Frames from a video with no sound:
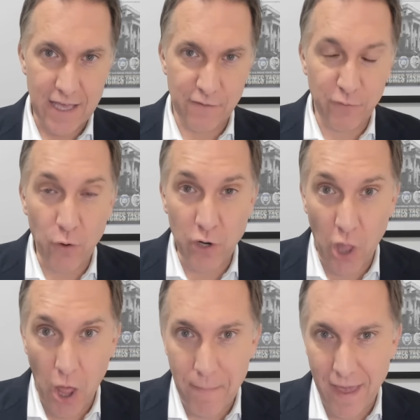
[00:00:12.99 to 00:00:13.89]
the Florida
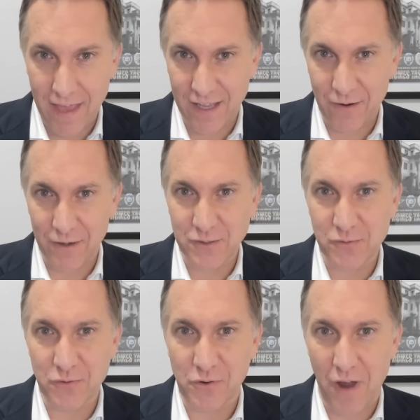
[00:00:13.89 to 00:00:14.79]
lawman here on
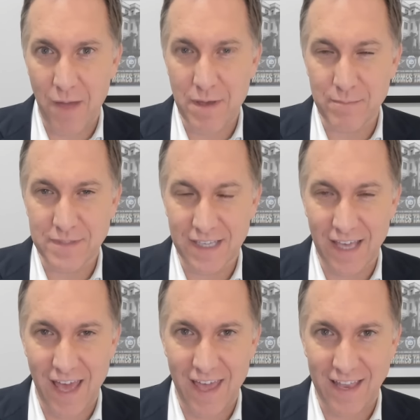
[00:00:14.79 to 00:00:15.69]
True Crime
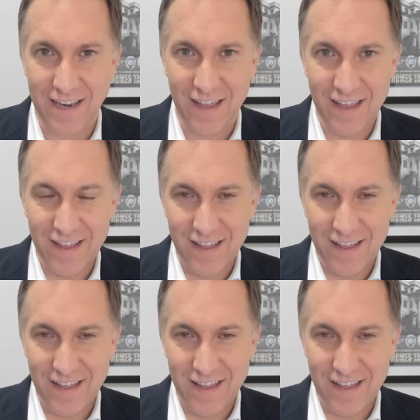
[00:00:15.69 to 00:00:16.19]
MTN.